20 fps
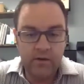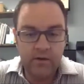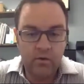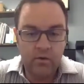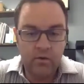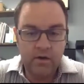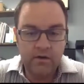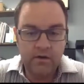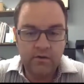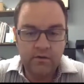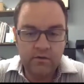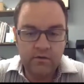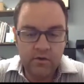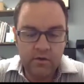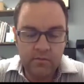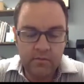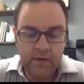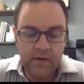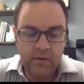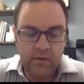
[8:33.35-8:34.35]
wanted to
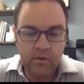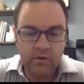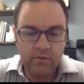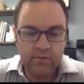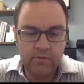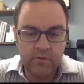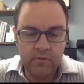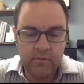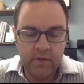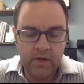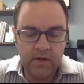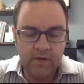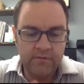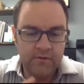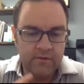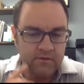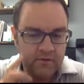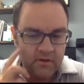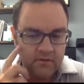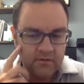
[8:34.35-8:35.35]
do it. My workflow in my
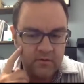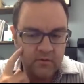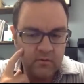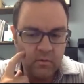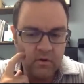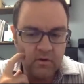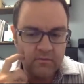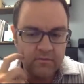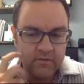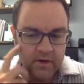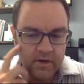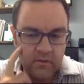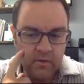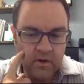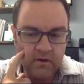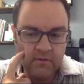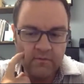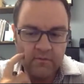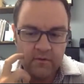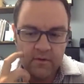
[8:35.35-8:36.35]
office doesn't work very
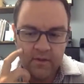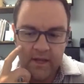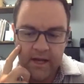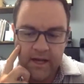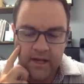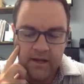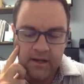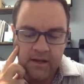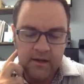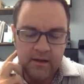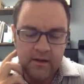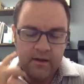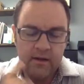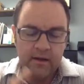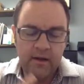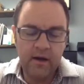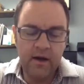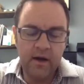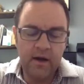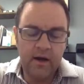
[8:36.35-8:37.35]
well for that.
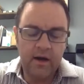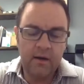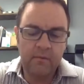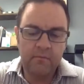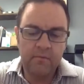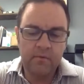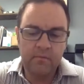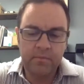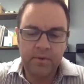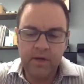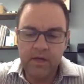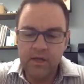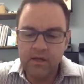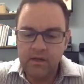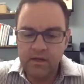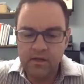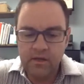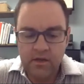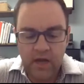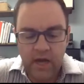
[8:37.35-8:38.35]
But
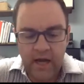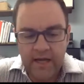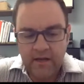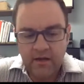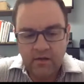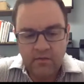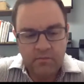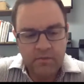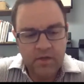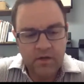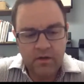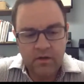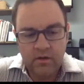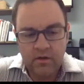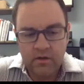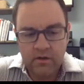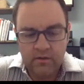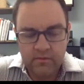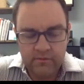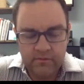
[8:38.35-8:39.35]
I could
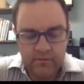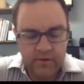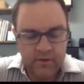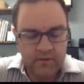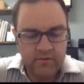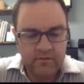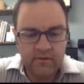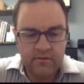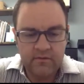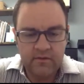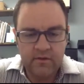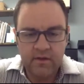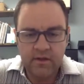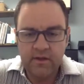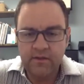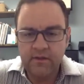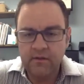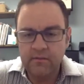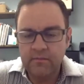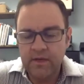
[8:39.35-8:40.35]
mill, for instance, a
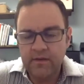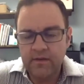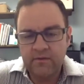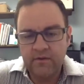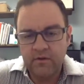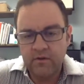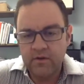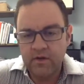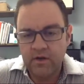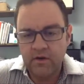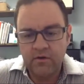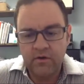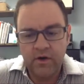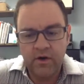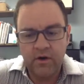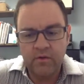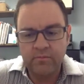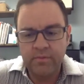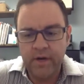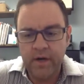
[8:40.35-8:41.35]
lithium disilicate
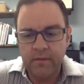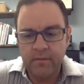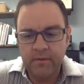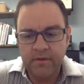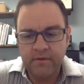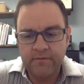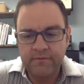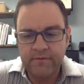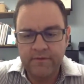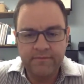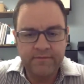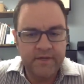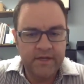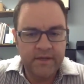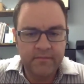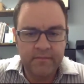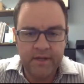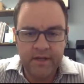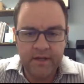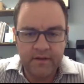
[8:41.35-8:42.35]
crown probably in
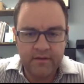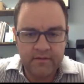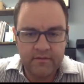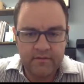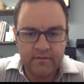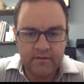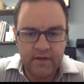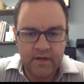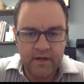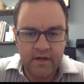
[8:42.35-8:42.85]
15 minutes